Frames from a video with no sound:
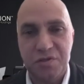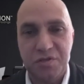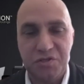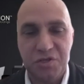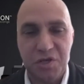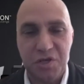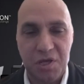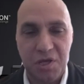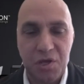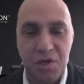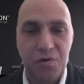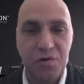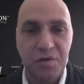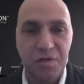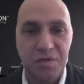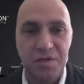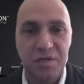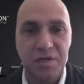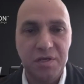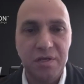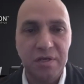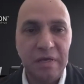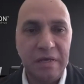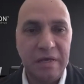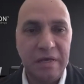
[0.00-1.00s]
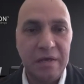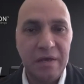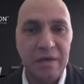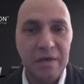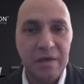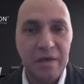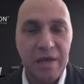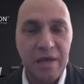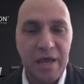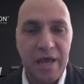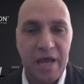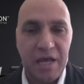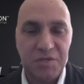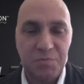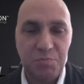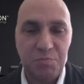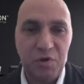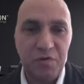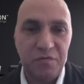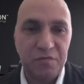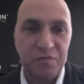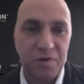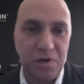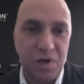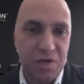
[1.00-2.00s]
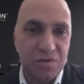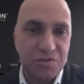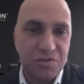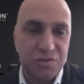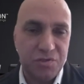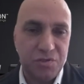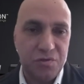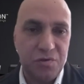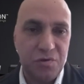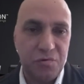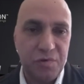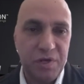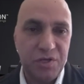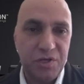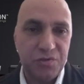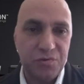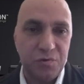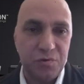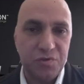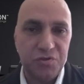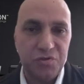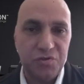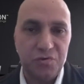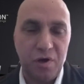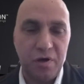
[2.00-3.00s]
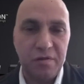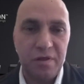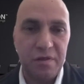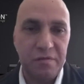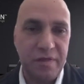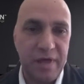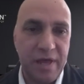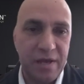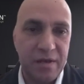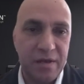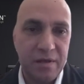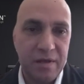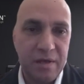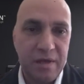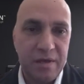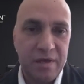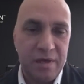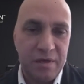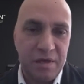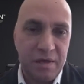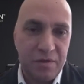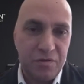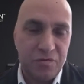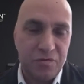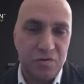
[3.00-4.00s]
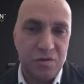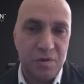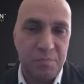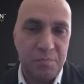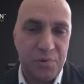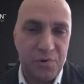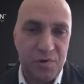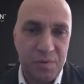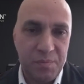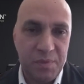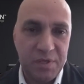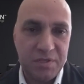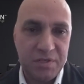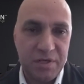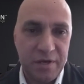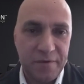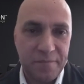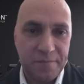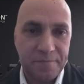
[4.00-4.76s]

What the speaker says: The security has moved closer to the resource rather than to the perimeter.